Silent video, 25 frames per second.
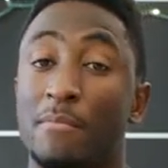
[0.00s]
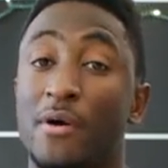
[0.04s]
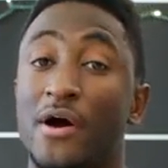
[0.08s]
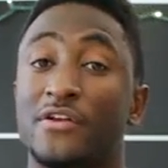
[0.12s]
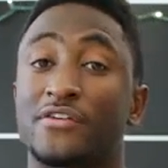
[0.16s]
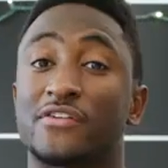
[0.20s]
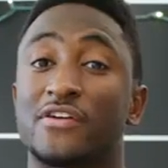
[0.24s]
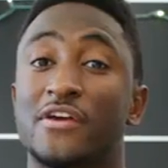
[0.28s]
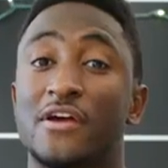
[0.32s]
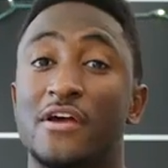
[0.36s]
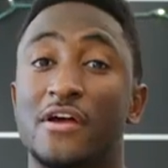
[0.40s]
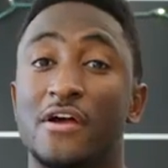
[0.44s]

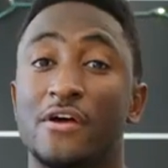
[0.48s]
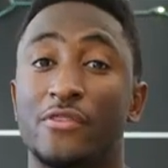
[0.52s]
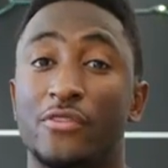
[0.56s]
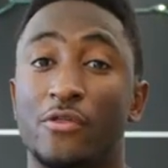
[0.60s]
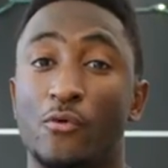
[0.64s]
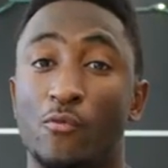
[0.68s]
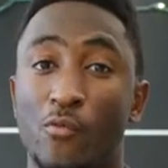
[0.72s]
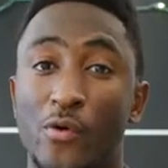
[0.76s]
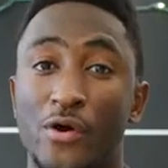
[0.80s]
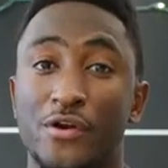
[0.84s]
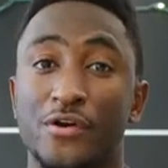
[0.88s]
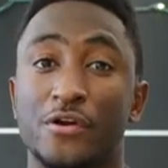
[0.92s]
But
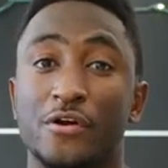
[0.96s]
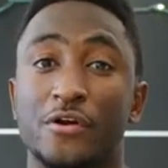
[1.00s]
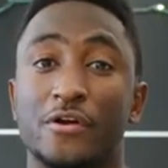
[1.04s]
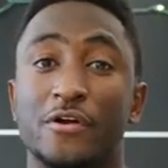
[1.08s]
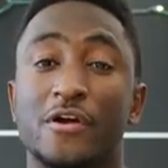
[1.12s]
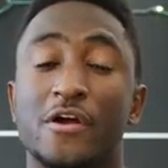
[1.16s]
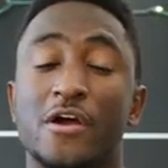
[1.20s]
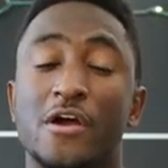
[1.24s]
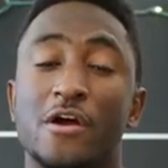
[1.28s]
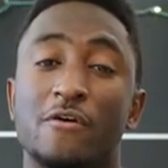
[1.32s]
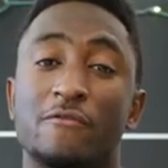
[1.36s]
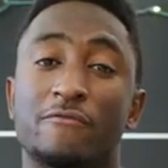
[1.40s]
the
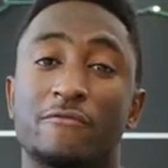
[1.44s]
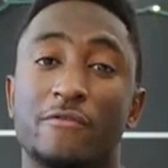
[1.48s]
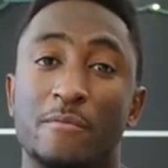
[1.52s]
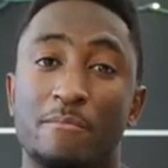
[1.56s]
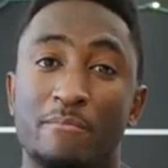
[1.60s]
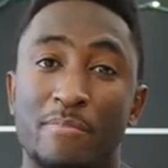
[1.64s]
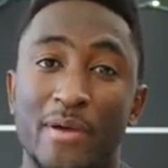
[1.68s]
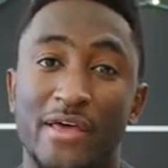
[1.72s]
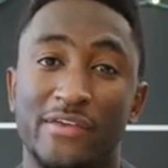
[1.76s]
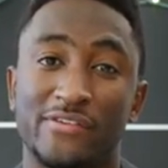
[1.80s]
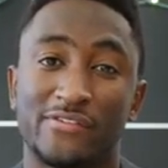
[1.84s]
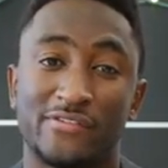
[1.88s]
winner for
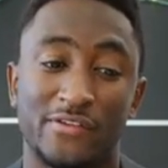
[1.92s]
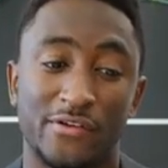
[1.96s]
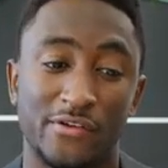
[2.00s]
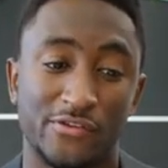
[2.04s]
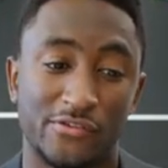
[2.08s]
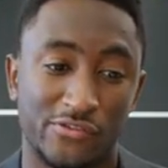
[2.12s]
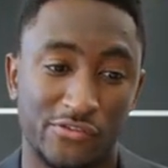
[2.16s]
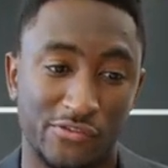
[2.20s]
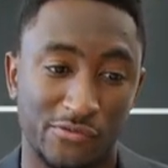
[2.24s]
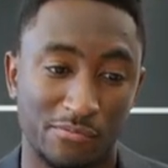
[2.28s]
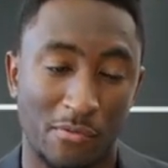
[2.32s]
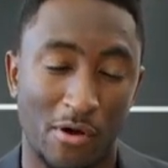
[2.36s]

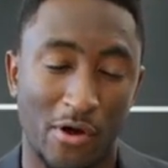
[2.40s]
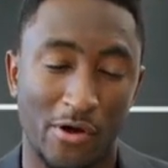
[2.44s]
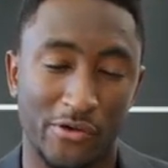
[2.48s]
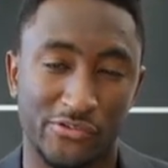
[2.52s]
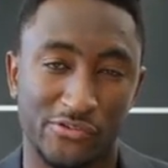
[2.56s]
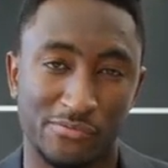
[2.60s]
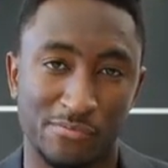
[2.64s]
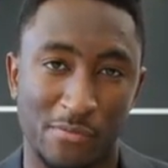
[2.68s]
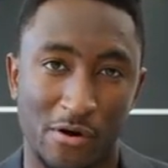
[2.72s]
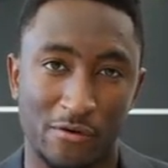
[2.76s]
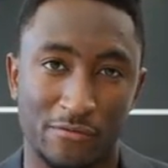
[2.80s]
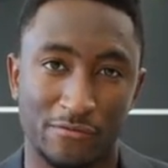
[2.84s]
Best Small
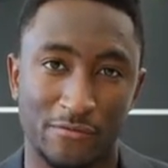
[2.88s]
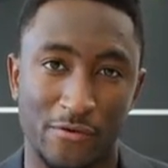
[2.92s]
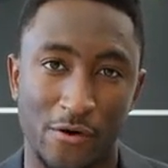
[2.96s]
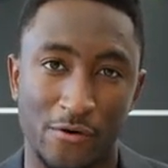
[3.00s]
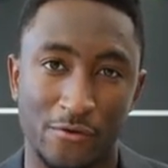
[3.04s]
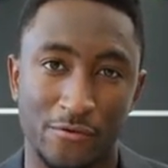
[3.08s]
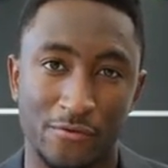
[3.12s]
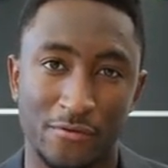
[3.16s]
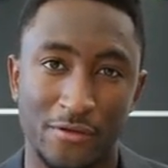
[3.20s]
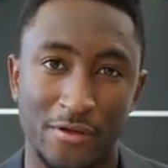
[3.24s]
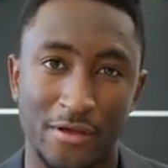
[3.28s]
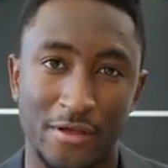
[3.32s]

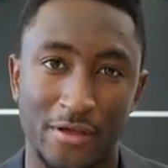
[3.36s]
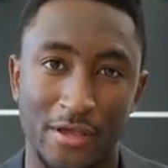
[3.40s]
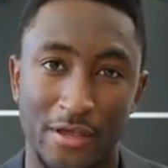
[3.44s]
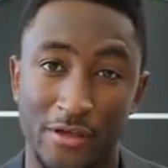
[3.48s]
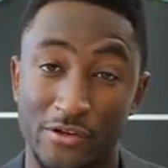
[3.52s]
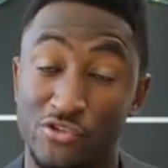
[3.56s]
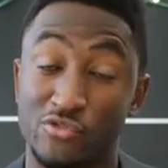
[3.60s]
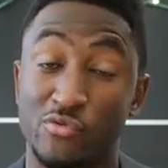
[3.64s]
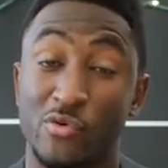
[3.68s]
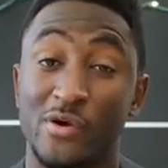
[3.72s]
Smartphone in